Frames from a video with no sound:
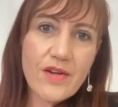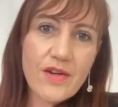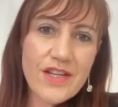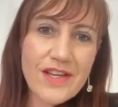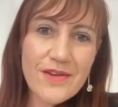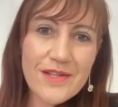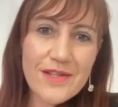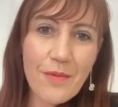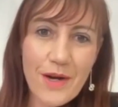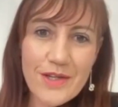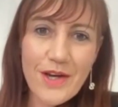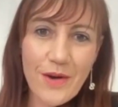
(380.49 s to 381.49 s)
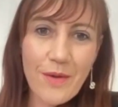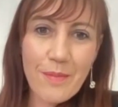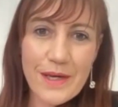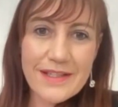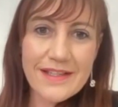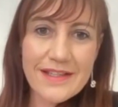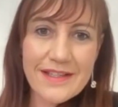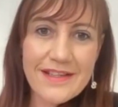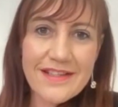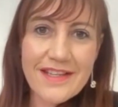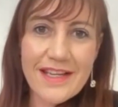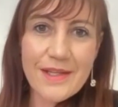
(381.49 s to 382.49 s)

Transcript: continuously watch our competitors.